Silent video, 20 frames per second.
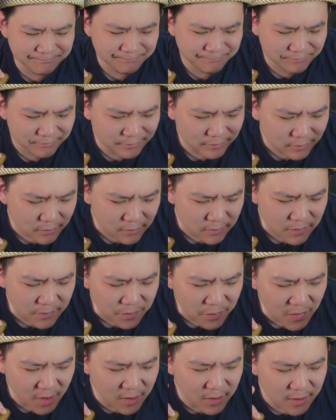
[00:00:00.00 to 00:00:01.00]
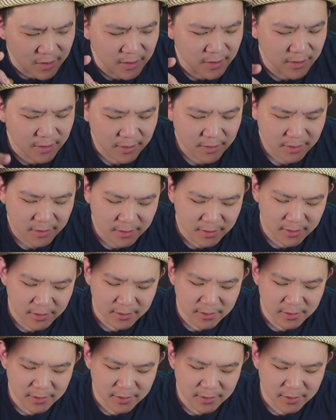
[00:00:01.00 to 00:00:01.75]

(silence)